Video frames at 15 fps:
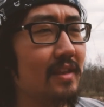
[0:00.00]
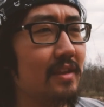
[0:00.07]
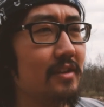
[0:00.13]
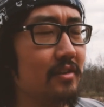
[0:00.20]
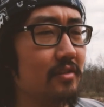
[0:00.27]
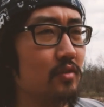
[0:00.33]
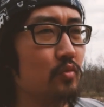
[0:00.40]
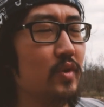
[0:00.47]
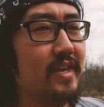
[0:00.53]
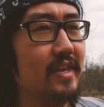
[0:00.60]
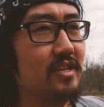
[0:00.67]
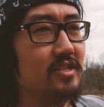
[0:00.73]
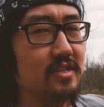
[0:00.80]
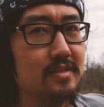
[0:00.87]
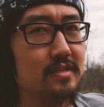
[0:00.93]
you know, the
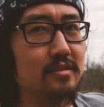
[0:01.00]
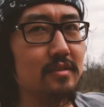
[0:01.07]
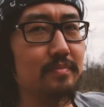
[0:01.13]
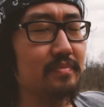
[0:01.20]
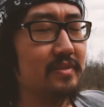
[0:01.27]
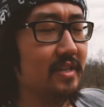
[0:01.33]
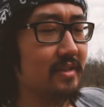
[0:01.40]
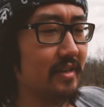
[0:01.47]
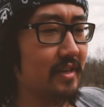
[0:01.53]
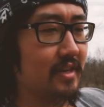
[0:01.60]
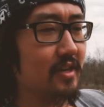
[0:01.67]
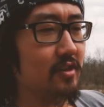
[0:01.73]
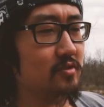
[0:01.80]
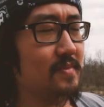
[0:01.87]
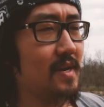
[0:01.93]
weekend just completely
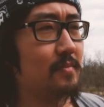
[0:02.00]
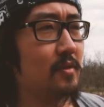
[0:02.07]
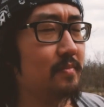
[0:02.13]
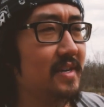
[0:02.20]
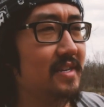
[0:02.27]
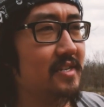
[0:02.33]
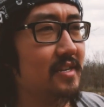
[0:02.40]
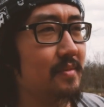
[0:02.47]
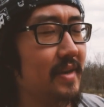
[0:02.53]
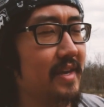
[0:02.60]
kills my momentum,